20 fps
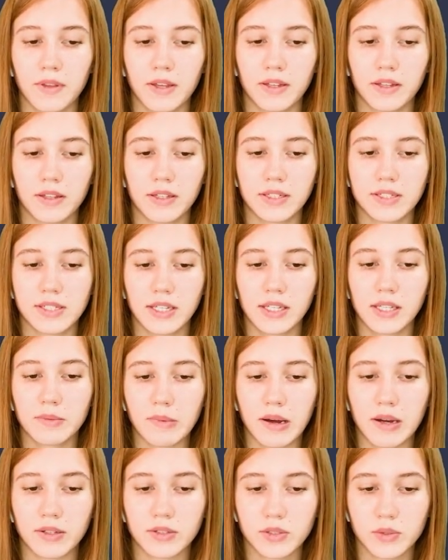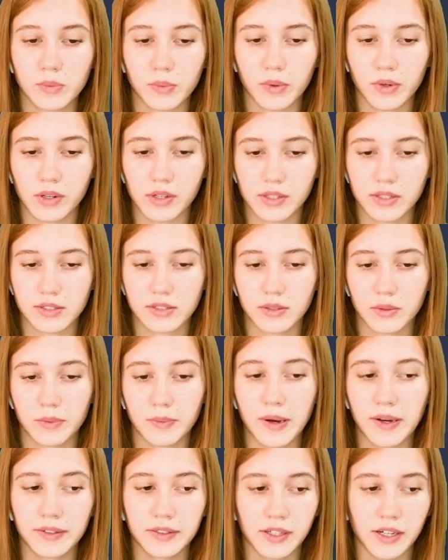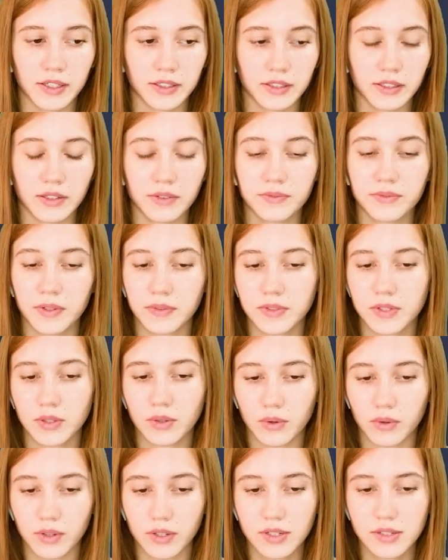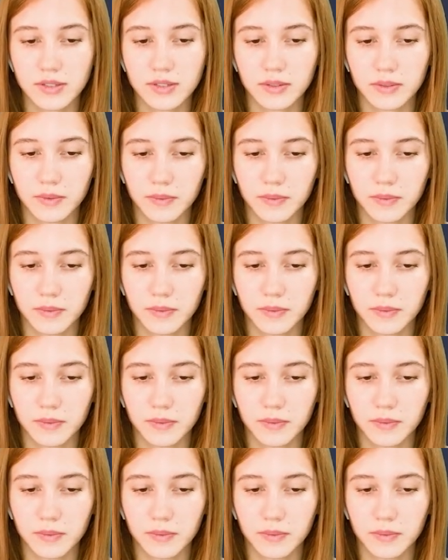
The deal amount was $150.